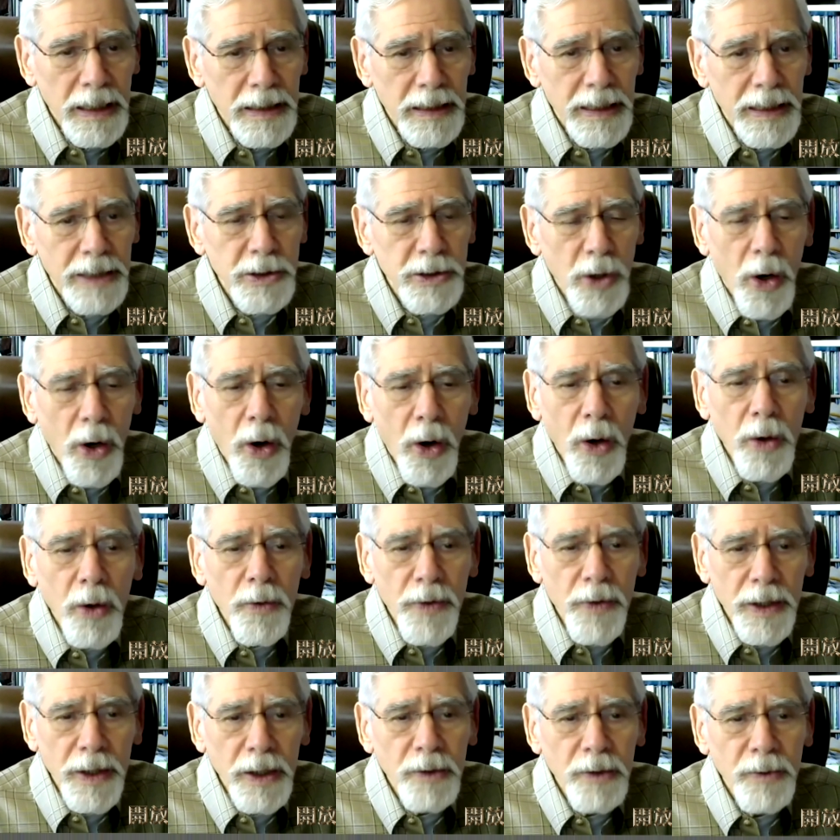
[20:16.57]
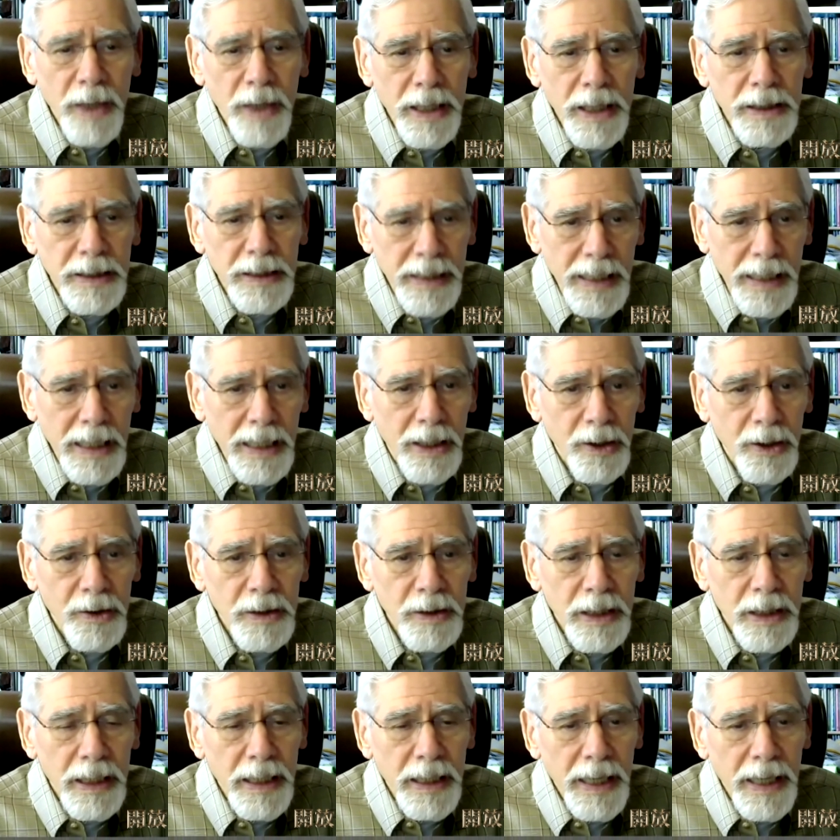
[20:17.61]
That's all there right now,
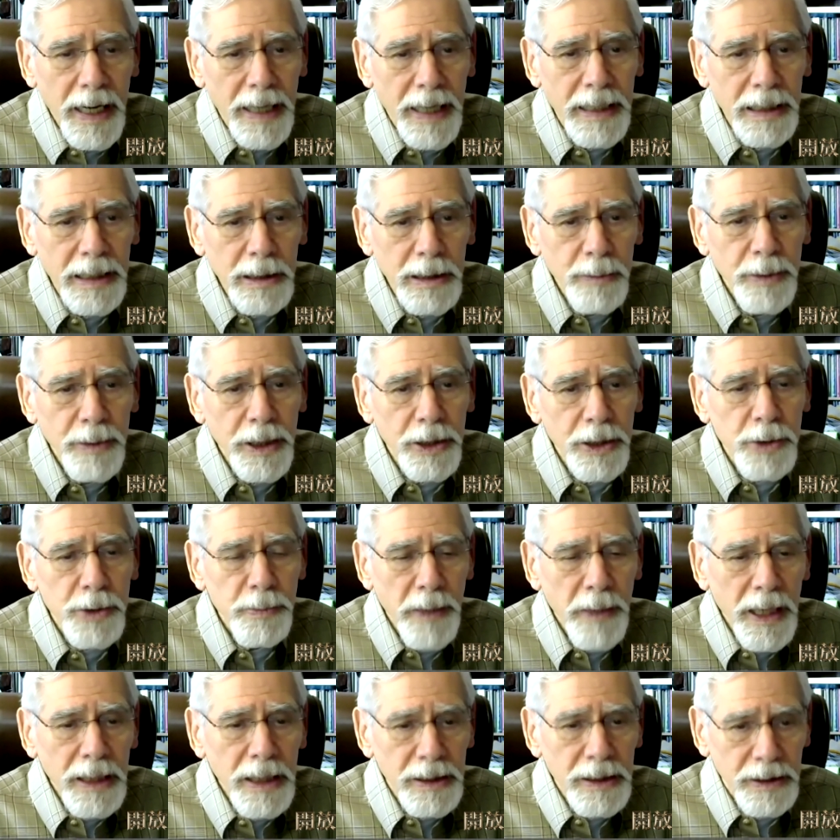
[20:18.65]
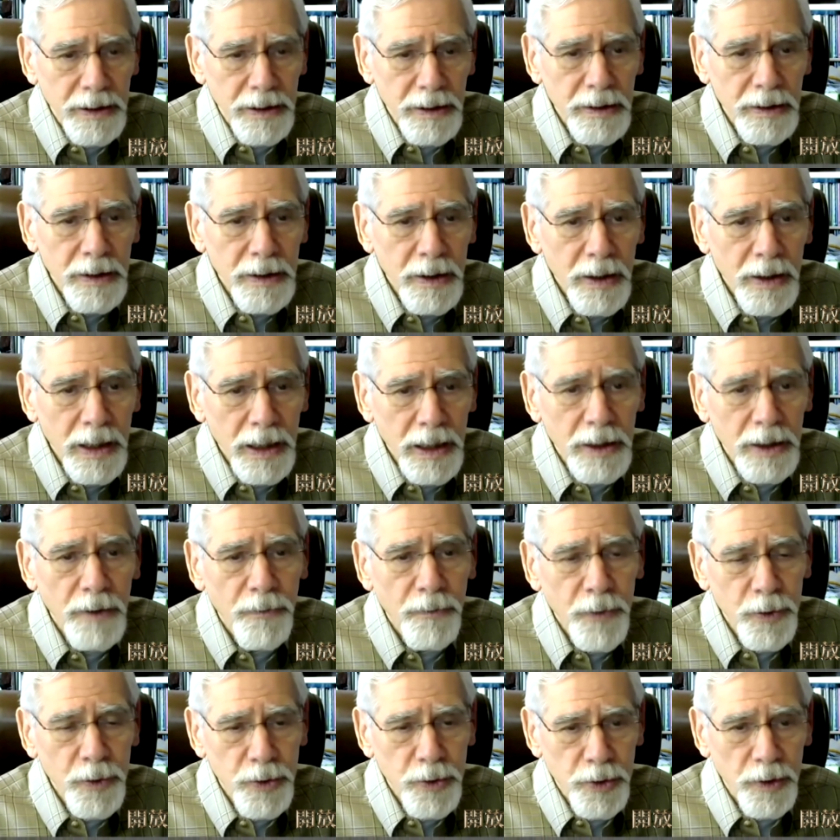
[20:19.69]
and it'll be expanded in the
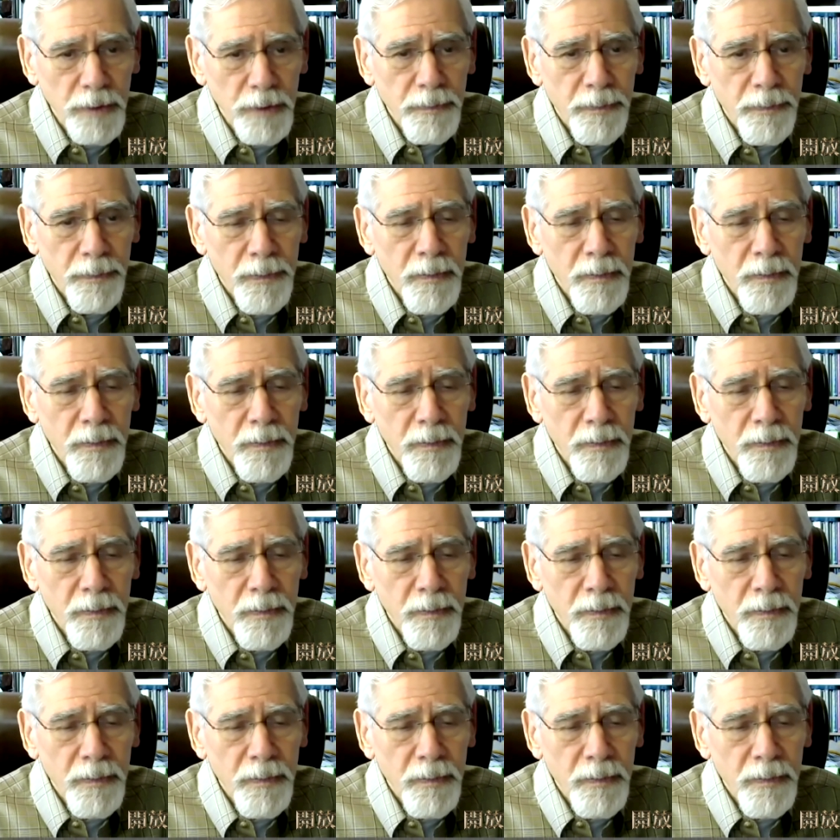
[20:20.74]
future.